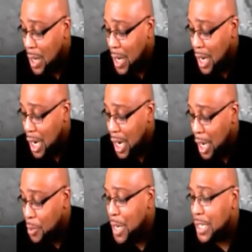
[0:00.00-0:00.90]

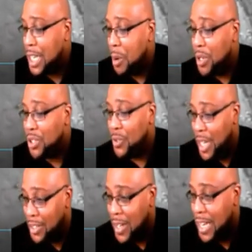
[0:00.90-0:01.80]
you didn't talk much on
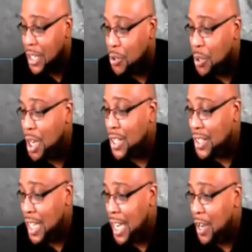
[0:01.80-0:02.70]
that, so I guess you can
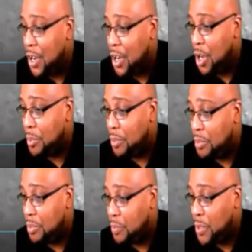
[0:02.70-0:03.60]
understand her
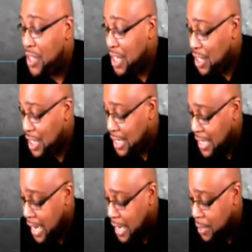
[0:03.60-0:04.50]
position in
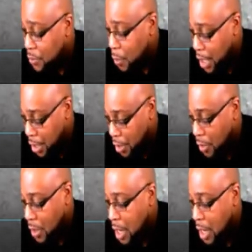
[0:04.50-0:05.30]
that as well.